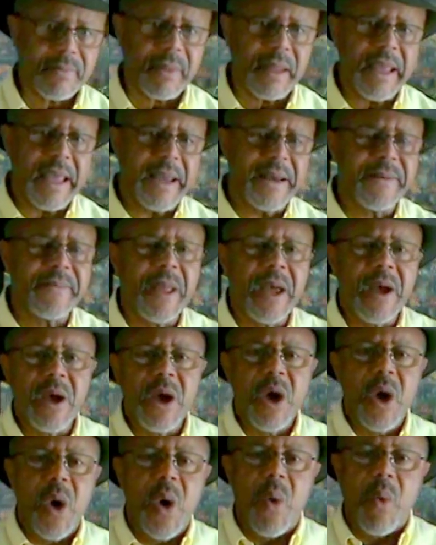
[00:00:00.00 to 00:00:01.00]
And
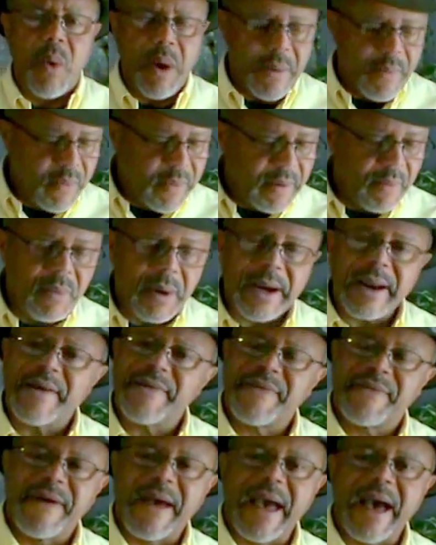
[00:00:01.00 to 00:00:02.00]
what I
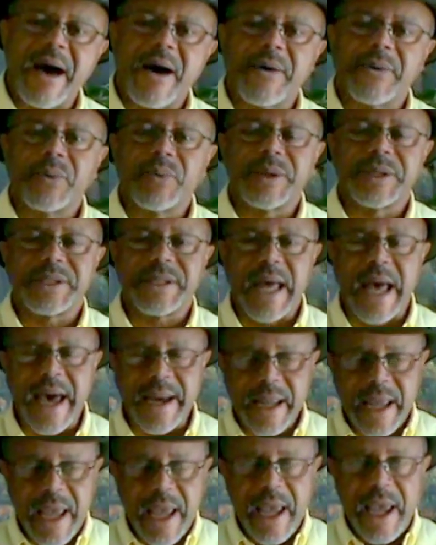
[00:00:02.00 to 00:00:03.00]
found was
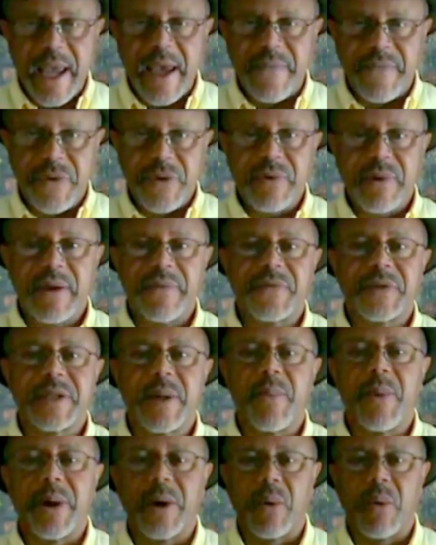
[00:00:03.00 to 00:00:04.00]
that if you give
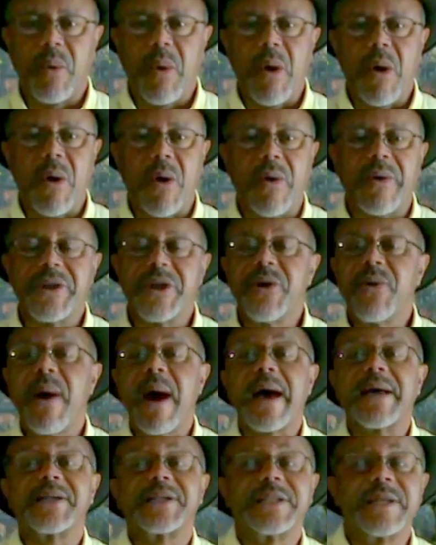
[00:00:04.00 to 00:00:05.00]
someone a role, you
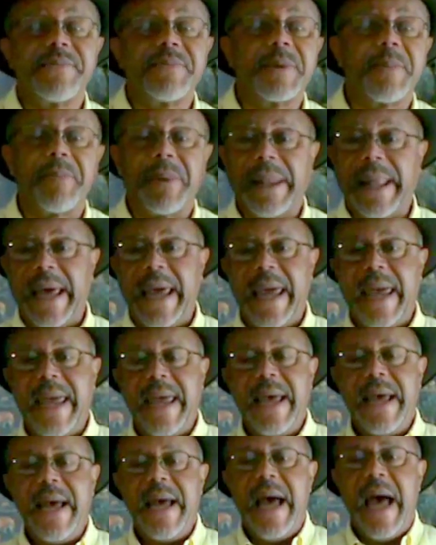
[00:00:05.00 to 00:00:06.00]
ask them to play
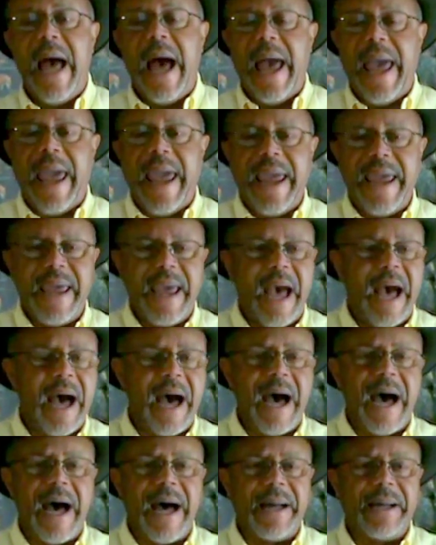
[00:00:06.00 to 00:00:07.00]
a
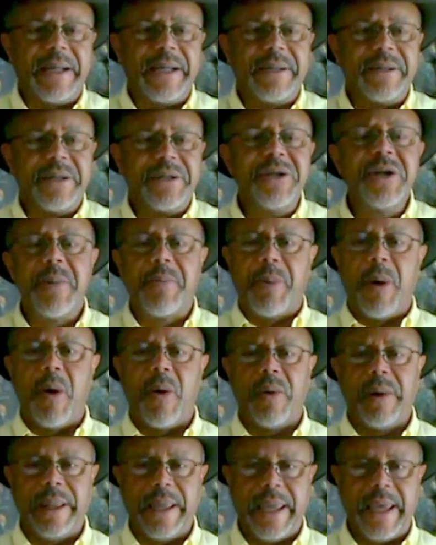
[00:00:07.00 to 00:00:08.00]

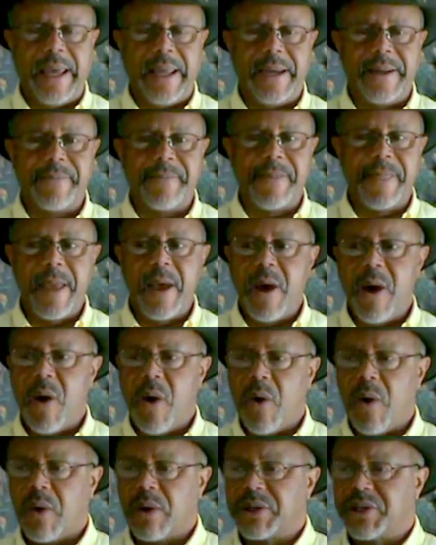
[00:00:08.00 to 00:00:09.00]
Napoleon
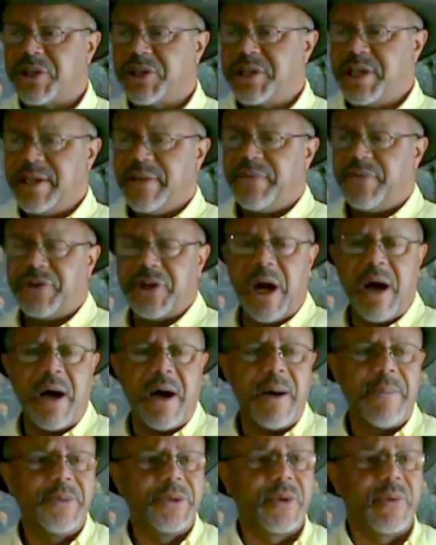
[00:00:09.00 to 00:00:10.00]
or Steve
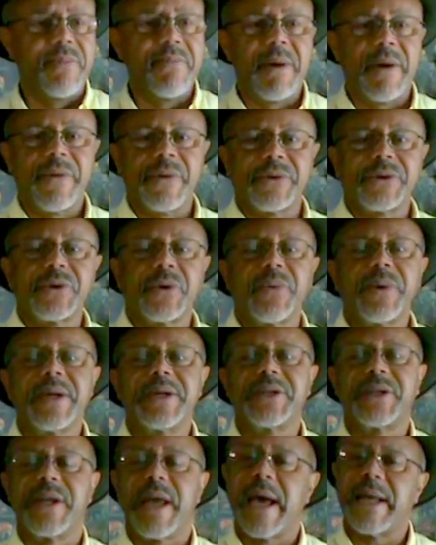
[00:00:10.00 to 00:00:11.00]
Jobs or Mother
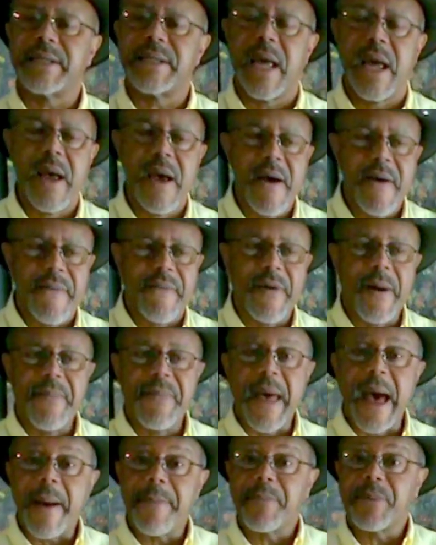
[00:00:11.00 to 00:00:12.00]
Teresa, yes, from
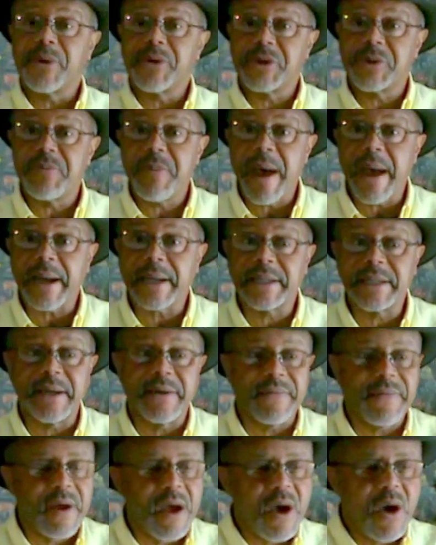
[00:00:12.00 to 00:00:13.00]
that
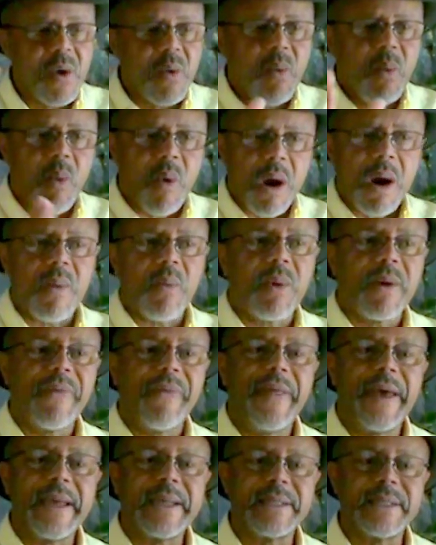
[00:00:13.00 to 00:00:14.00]
perspective, what would
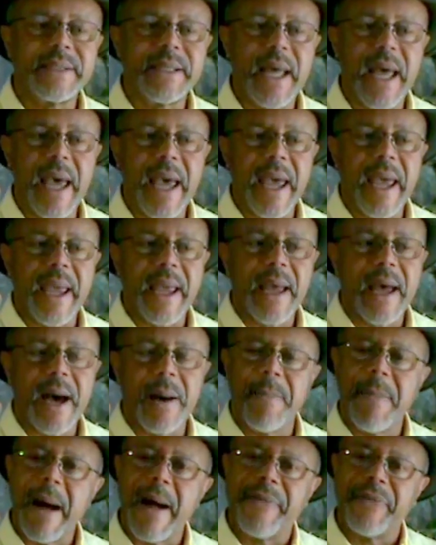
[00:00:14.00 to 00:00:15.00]
they say
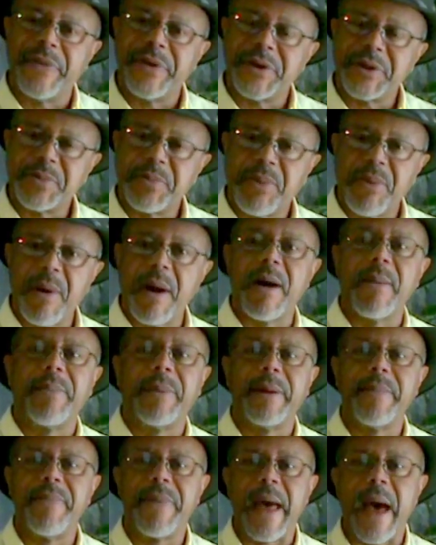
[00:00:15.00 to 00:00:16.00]
about this
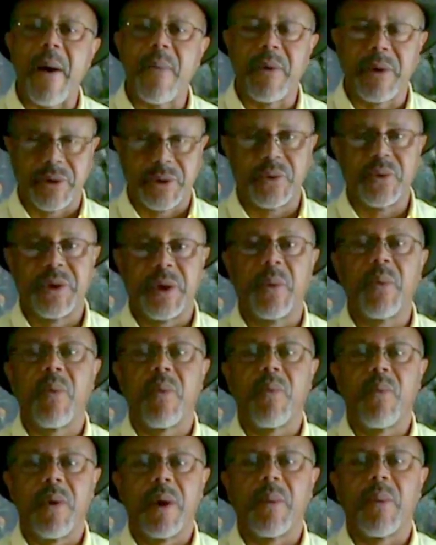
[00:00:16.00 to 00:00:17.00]
problem that
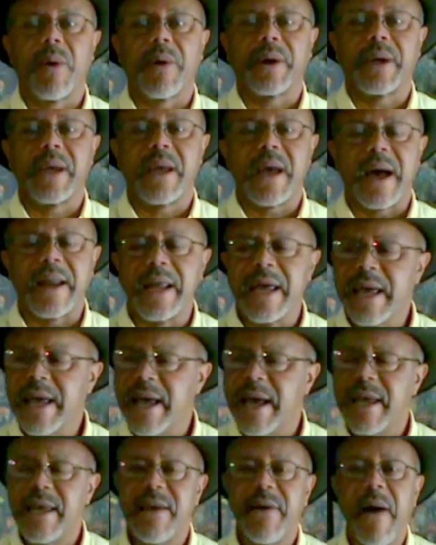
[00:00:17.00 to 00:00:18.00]
we're working on?
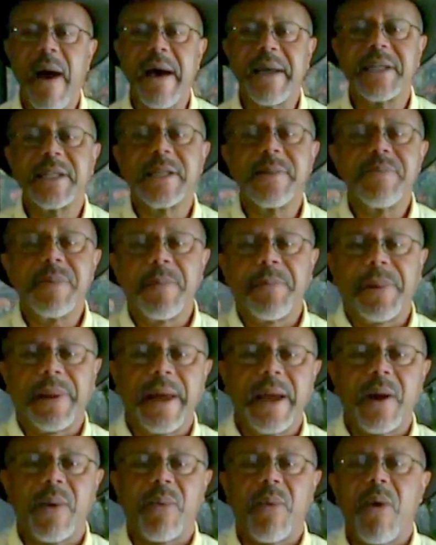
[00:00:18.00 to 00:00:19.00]
You ask them to
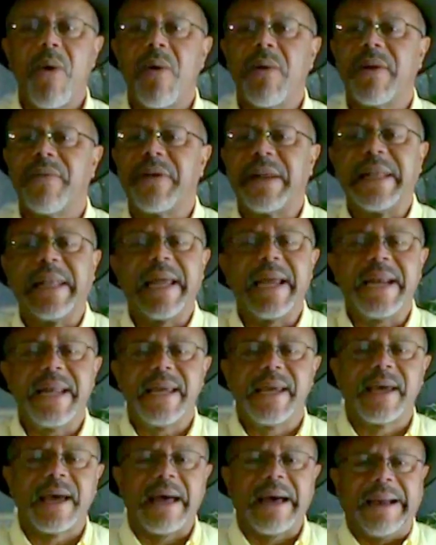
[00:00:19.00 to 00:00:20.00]
play a role of a Lady
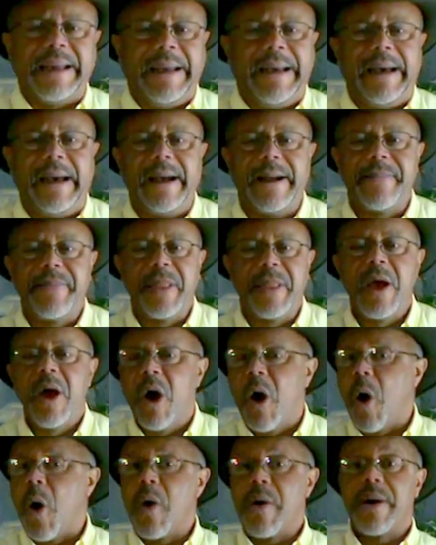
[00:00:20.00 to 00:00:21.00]
Gaga,
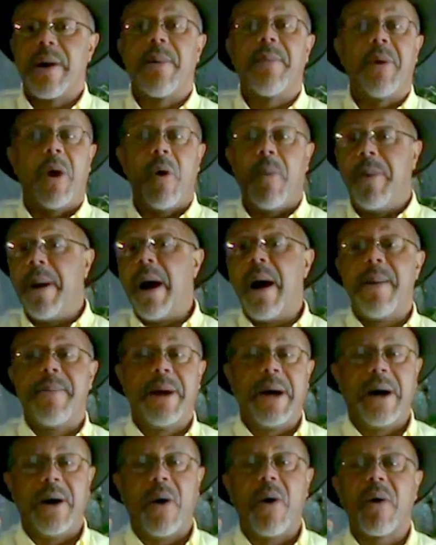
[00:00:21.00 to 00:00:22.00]
or an
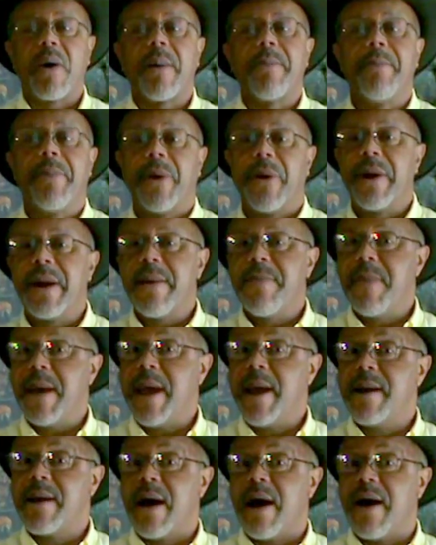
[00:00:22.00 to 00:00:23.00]
Obama, or a Bernie
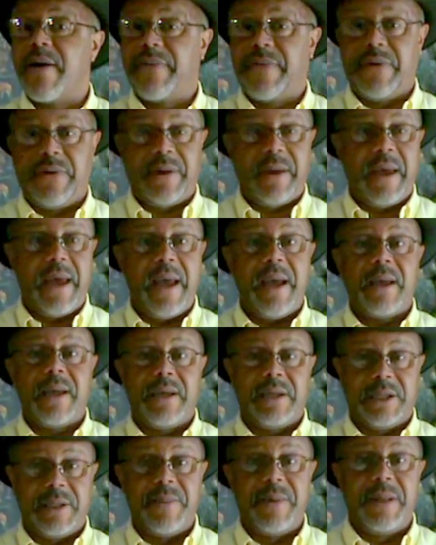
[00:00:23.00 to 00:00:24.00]
Madoff, okay?
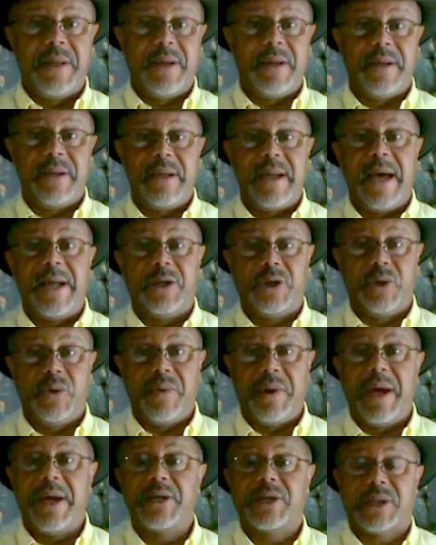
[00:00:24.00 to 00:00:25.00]
Some of the
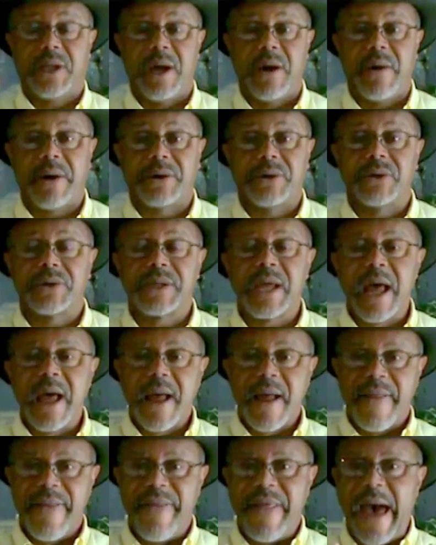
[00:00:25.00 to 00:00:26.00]
not-so-nice characters,
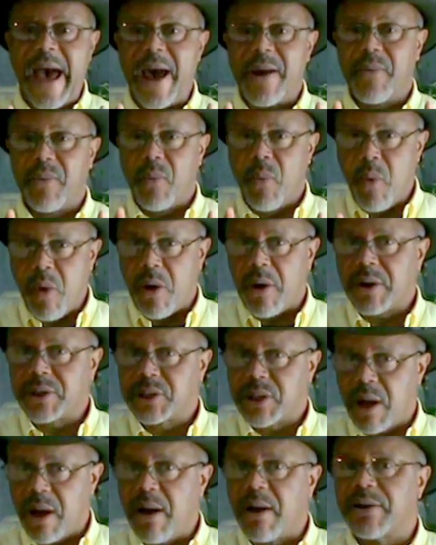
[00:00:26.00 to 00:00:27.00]
that
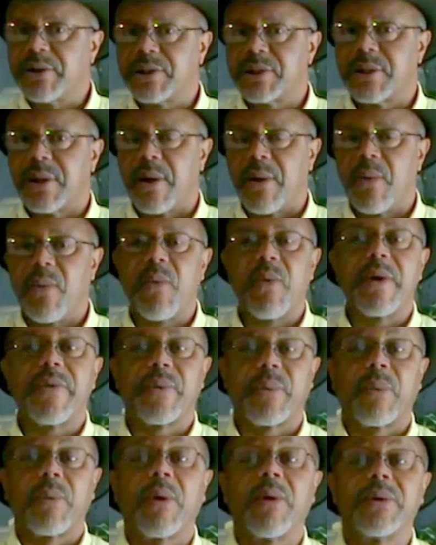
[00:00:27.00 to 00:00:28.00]
works also
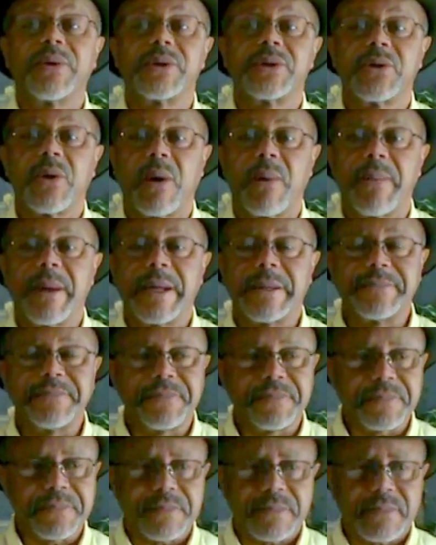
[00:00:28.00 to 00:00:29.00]
with Rolestorming.
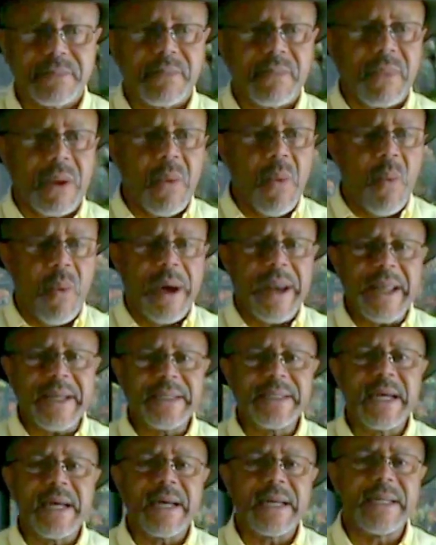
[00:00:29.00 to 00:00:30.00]
What it
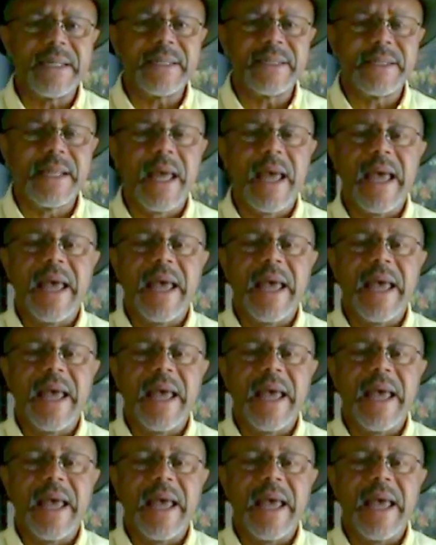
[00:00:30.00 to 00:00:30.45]
does